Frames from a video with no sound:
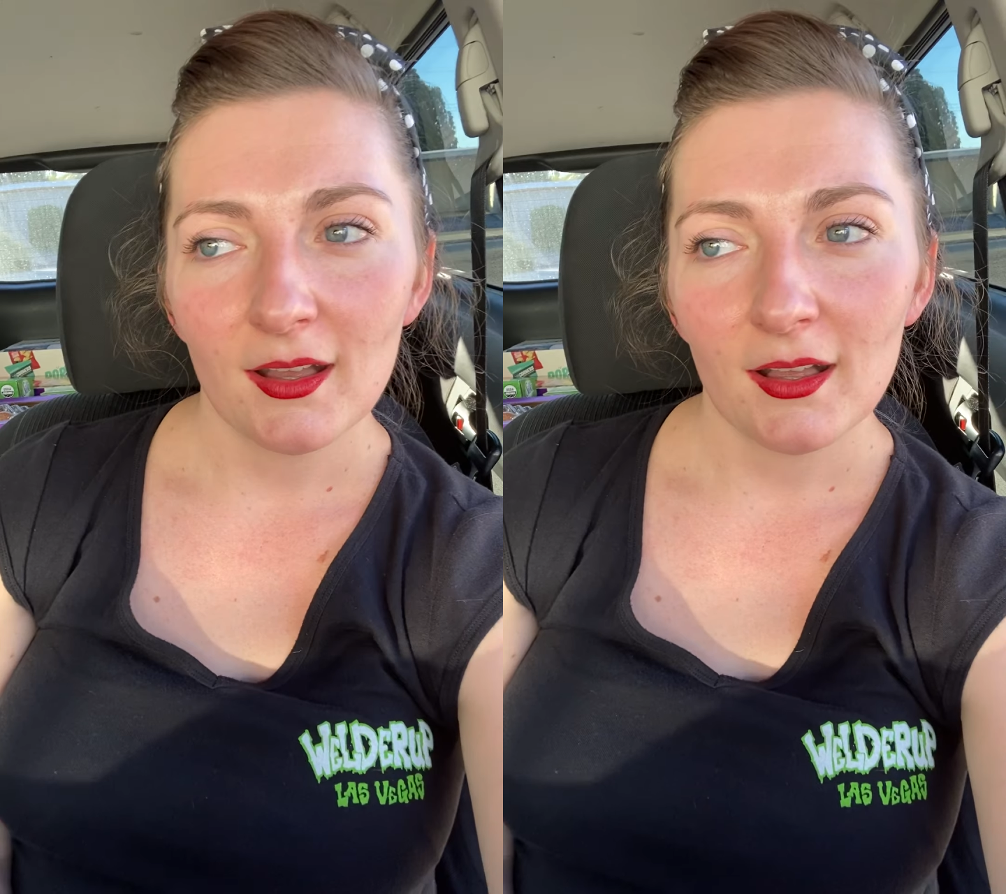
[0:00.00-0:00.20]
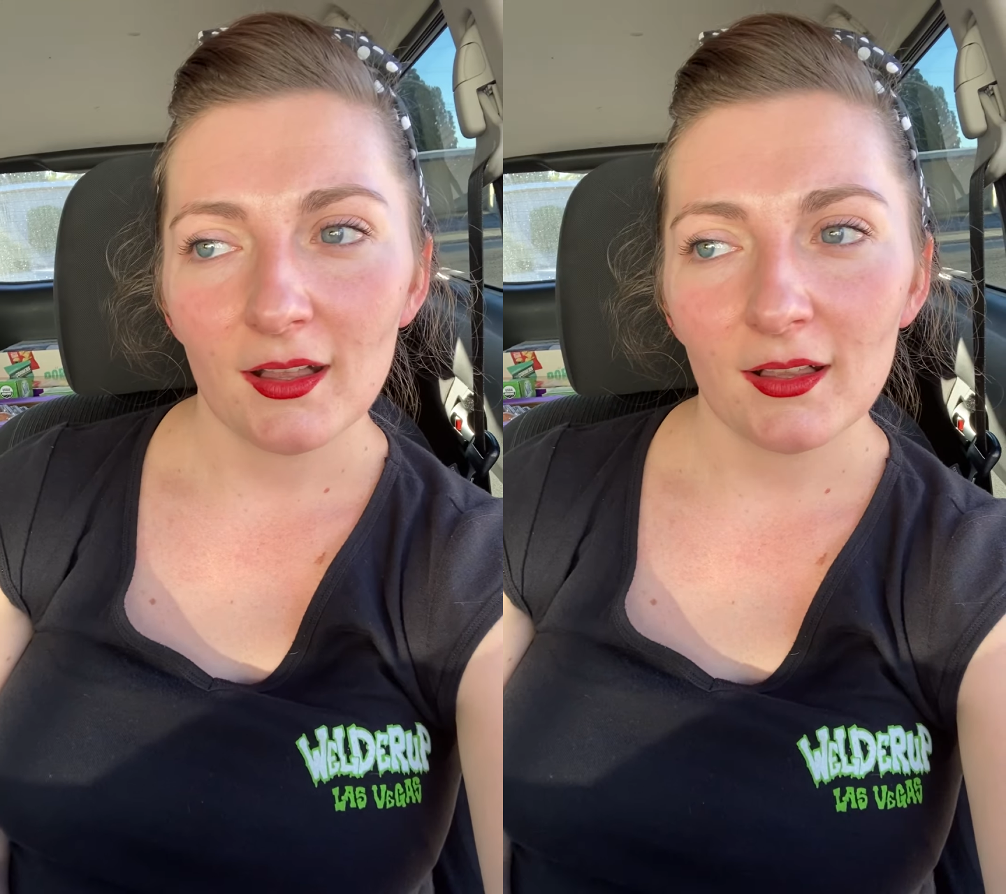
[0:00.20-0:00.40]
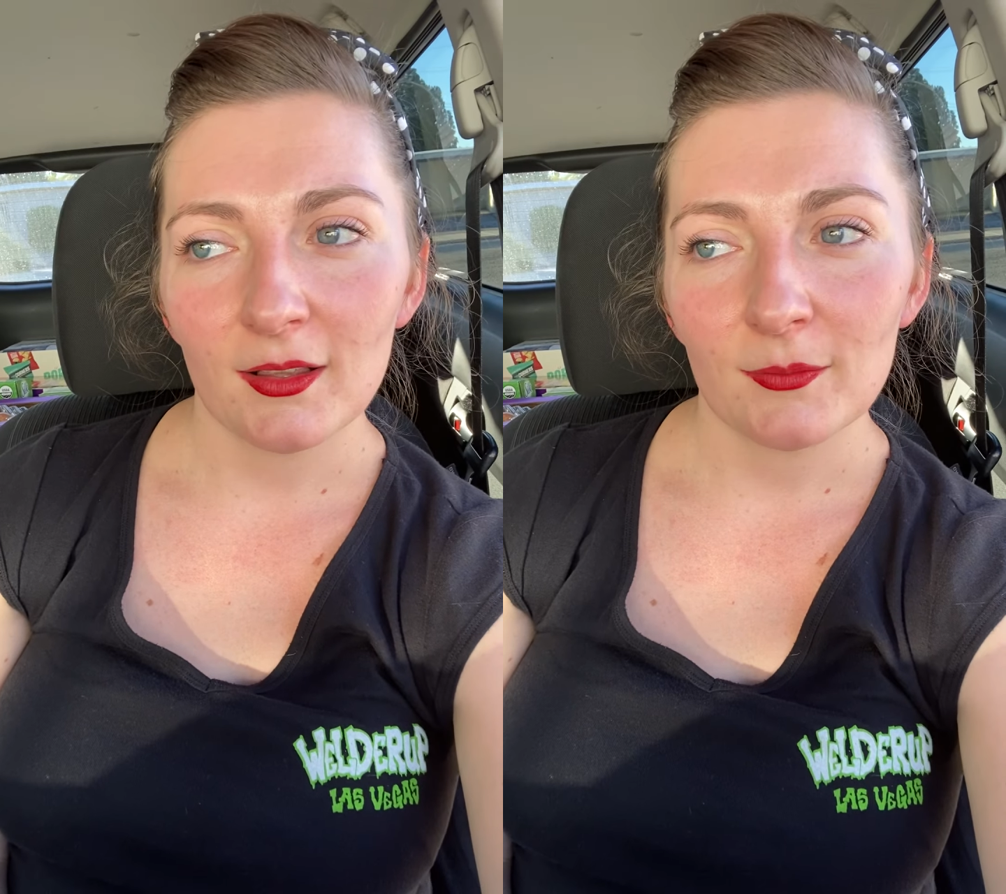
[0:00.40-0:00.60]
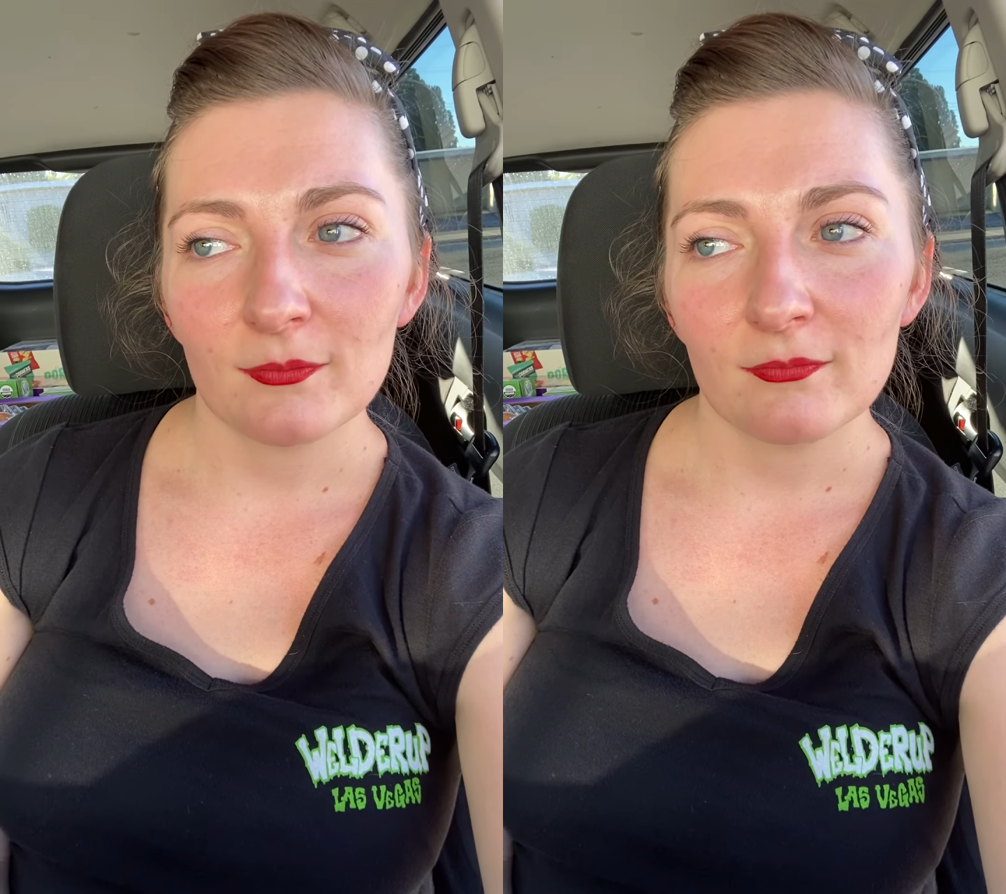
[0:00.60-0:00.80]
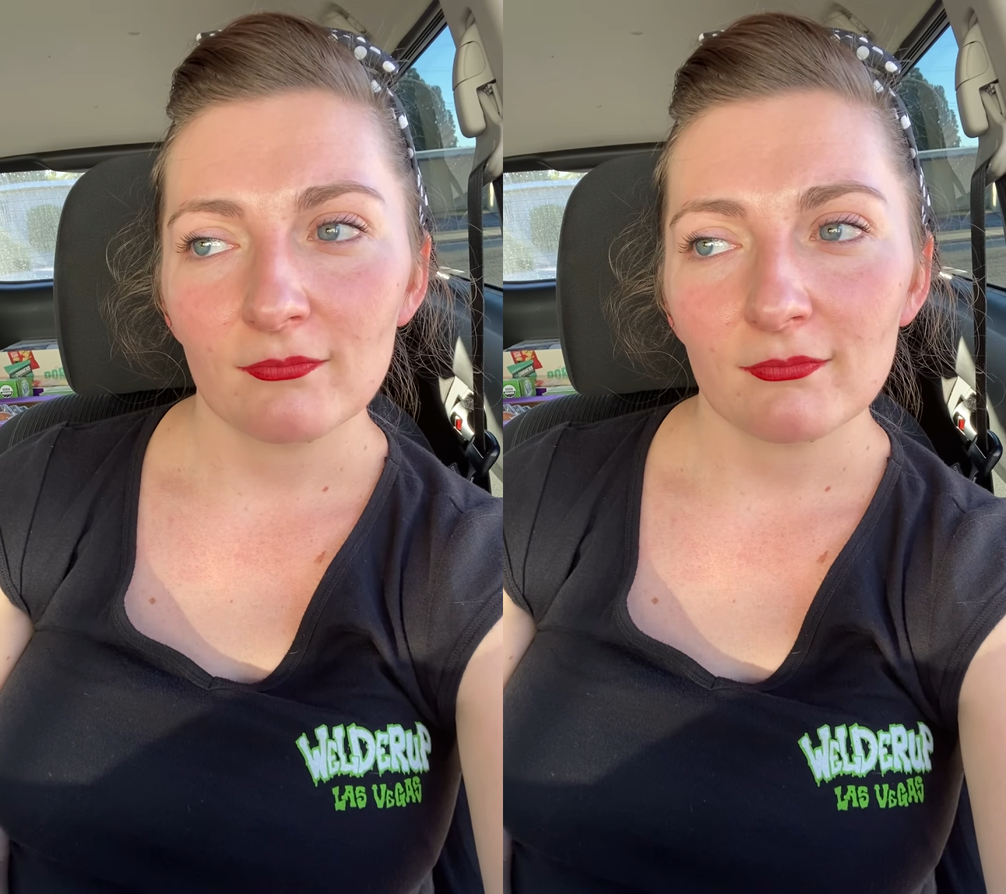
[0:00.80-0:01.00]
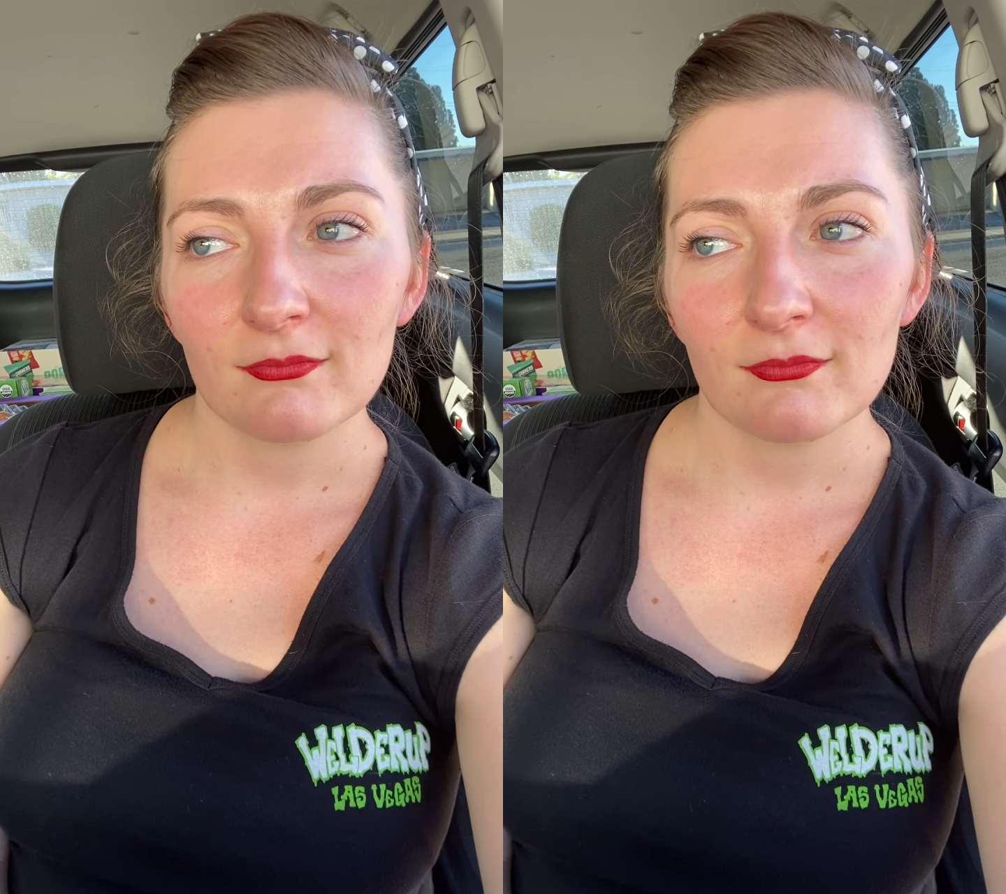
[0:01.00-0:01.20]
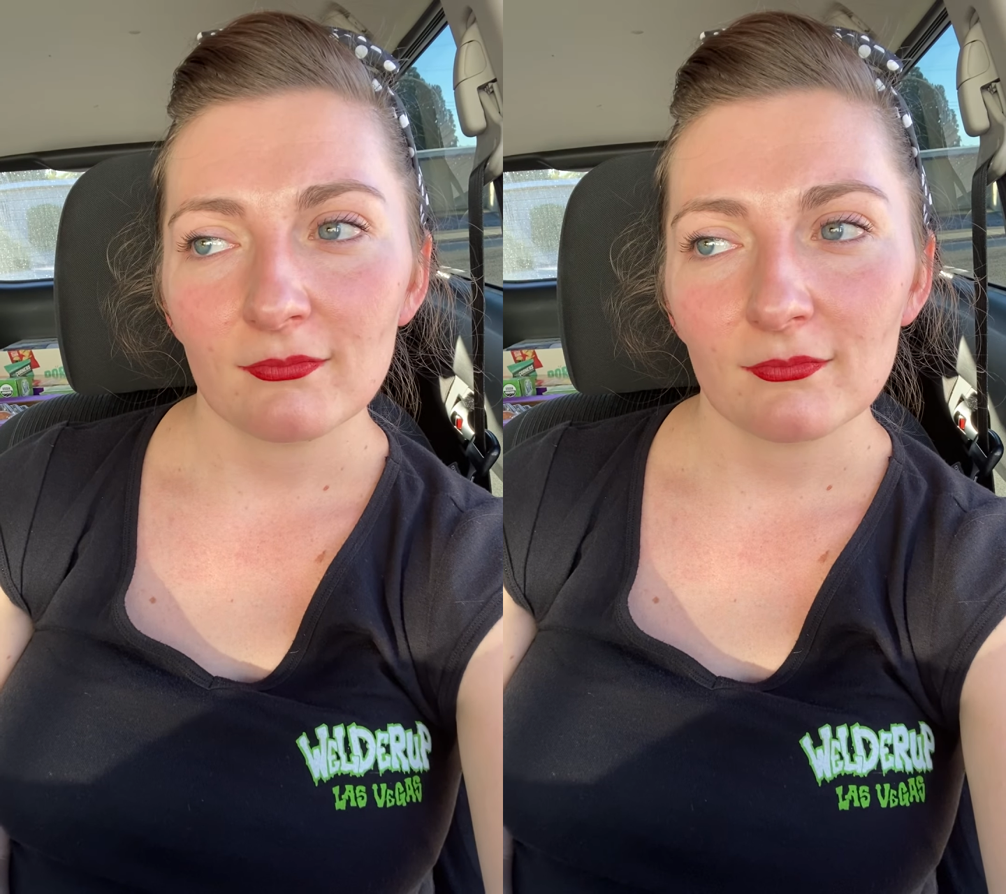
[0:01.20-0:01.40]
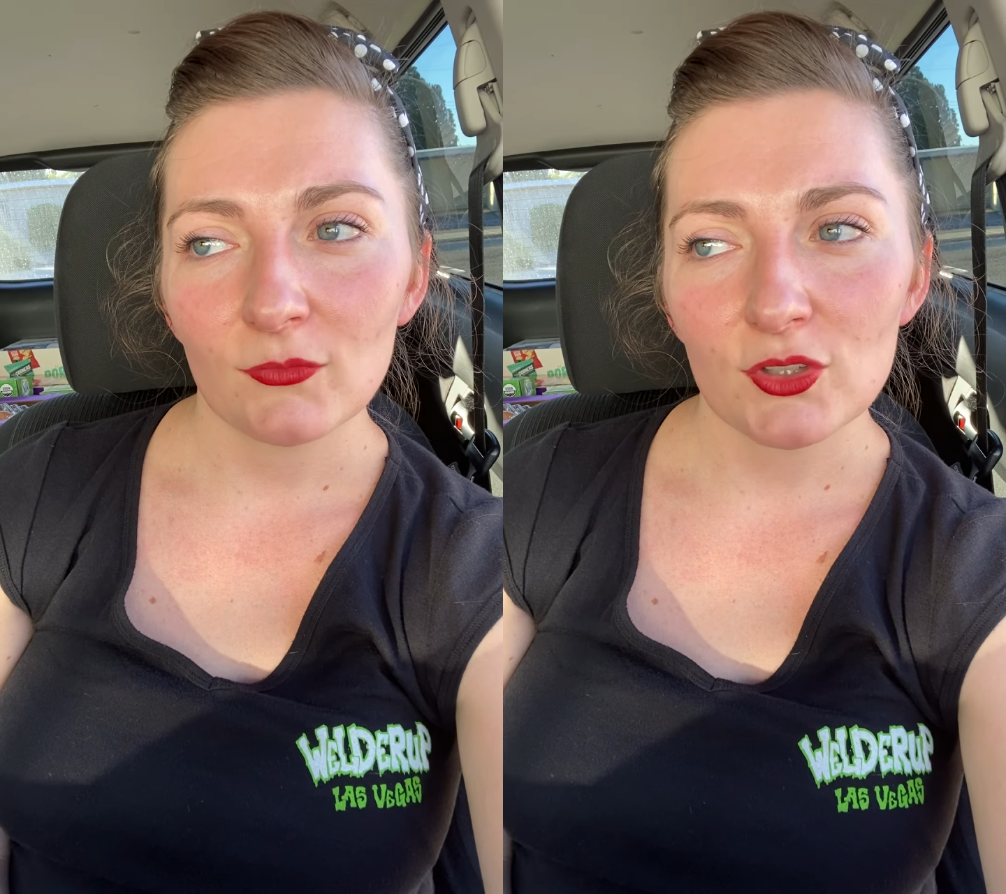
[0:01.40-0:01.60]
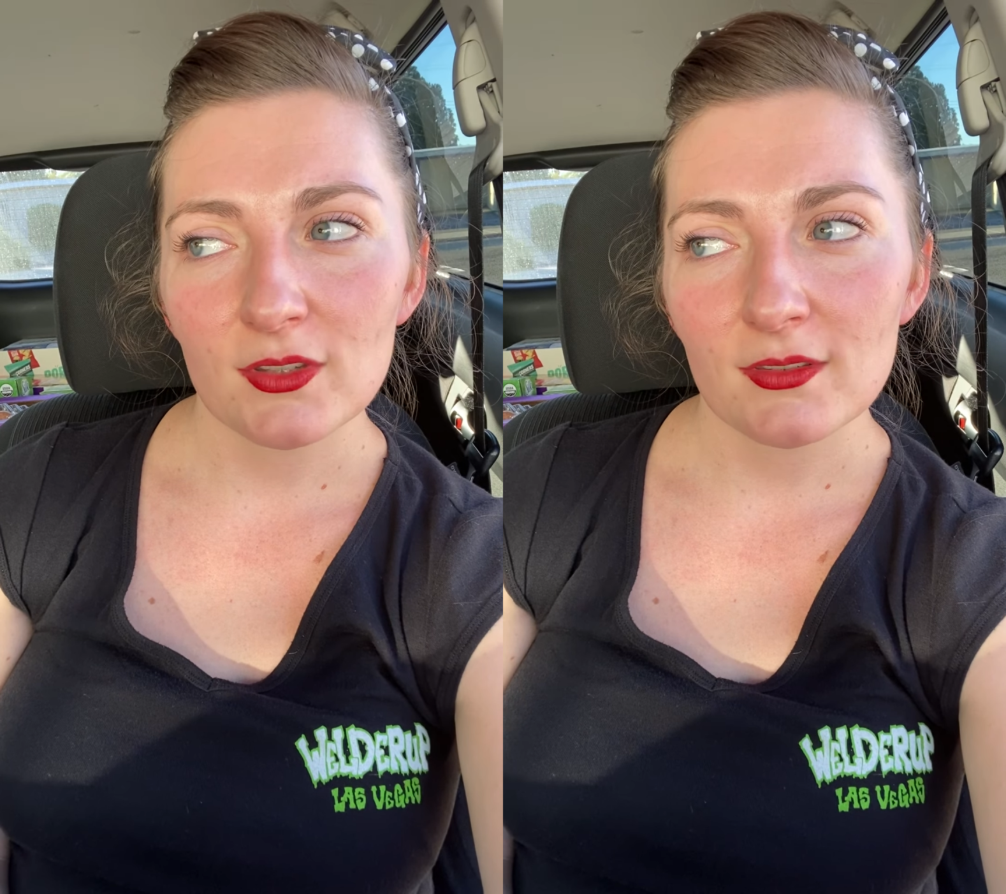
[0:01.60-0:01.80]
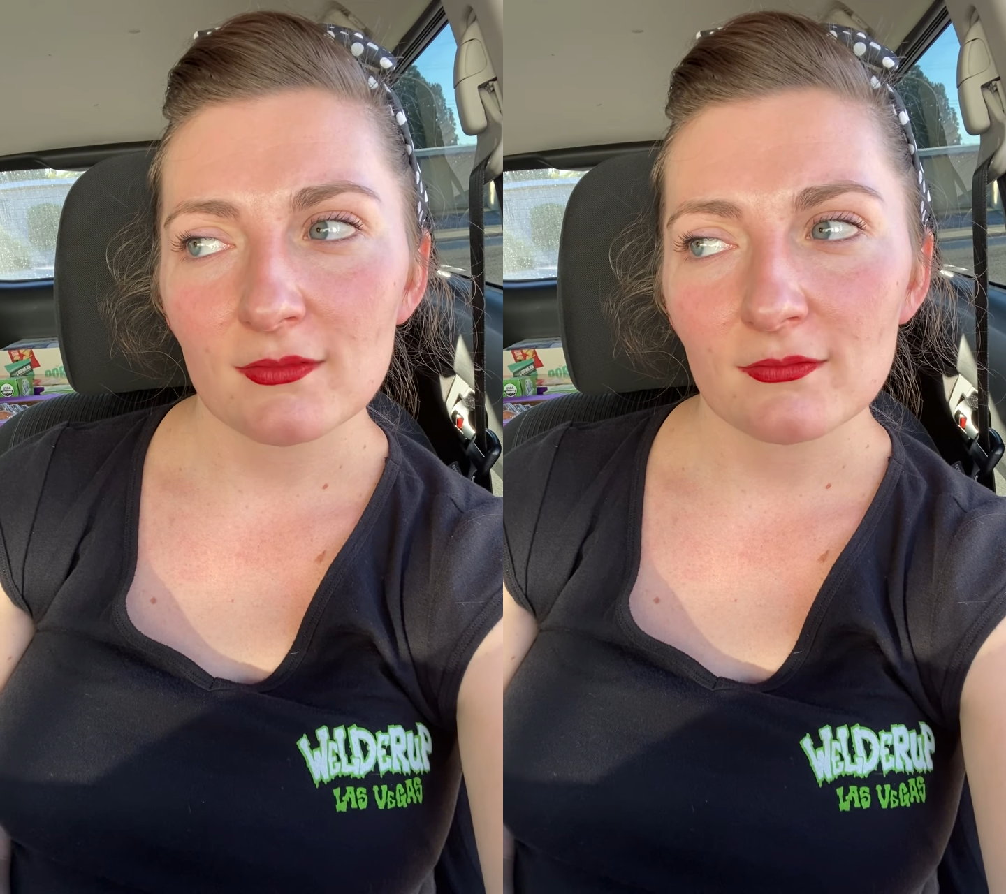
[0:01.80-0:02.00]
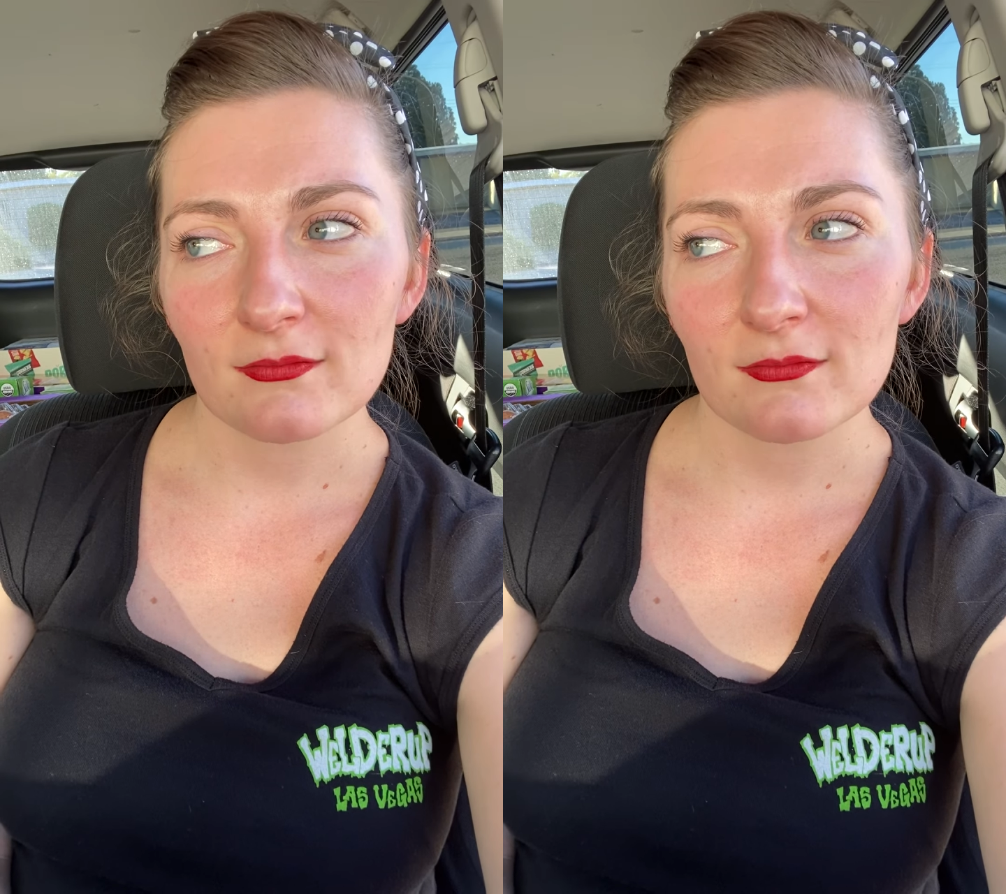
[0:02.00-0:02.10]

um, which is